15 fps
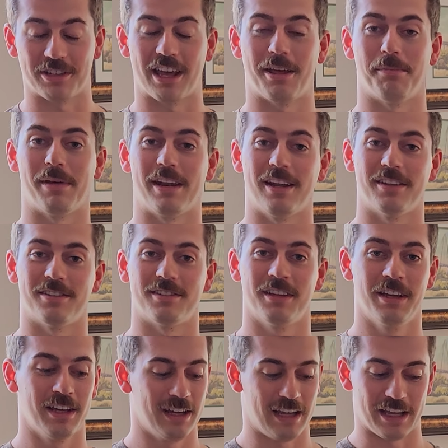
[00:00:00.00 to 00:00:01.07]
10 minutes,
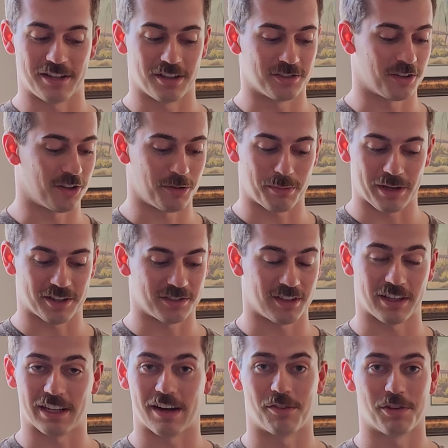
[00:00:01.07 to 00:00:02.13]
it does all the mixing
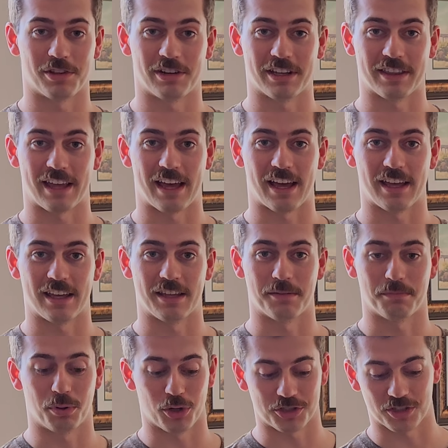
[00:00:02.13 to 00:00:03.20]
and everything like that. It
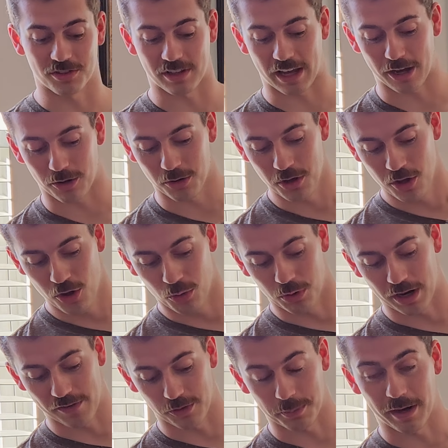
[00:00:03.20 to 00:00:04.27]
pushes out
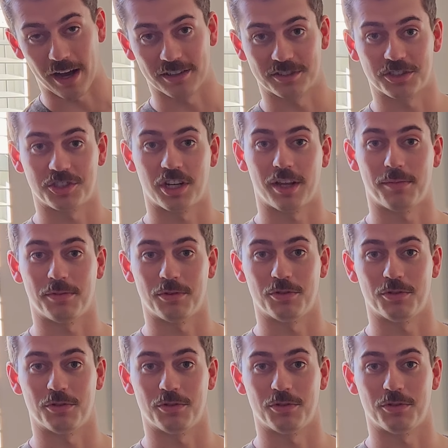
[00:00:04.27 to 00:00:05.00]
whatever pasta shape you